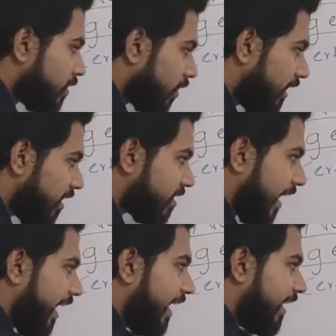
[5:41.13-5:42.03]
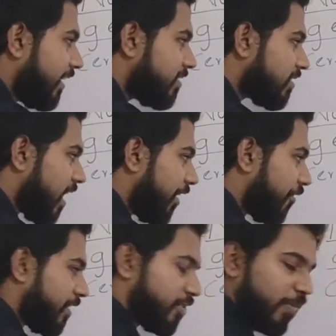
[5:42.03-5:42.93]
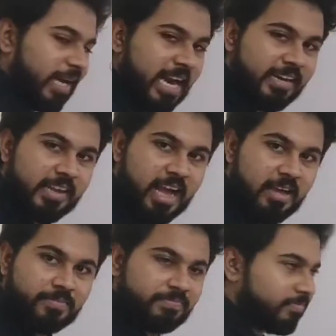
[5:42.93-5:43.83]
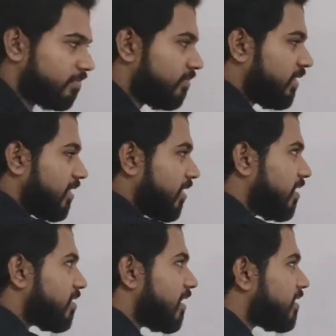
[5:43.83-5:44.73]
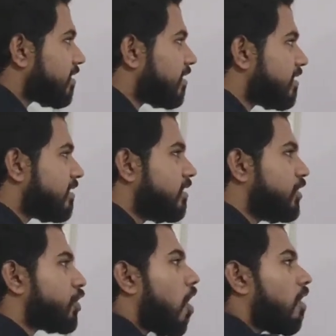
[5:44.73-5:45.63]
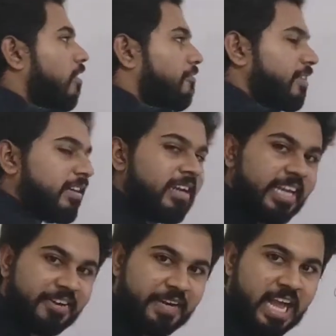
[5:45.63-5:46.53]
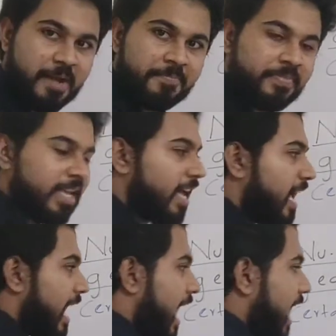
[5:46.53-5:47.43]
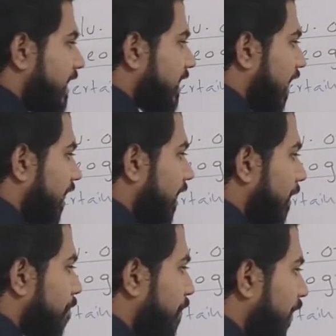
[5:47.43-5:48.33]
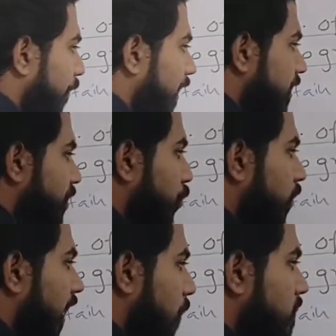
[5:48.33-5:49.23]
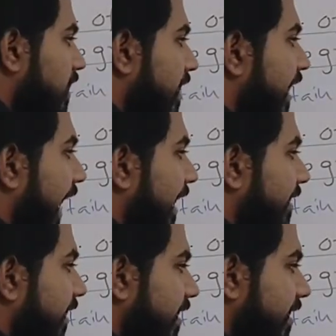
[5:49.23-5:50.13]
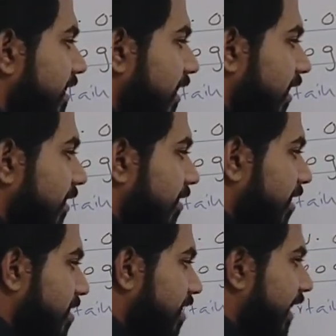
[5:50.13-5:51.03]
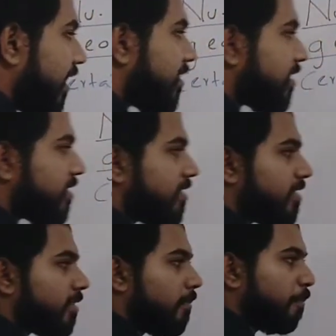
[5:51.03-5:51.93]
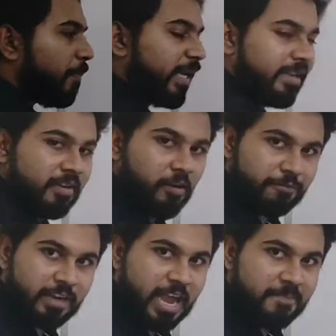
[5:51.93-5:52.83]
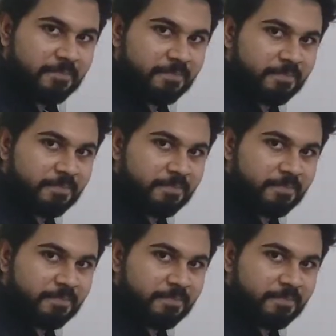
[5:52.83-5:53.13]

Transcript: So, this is country Sri Lanka. This is a certain geographical area. And period 2018, this is a certain period of time.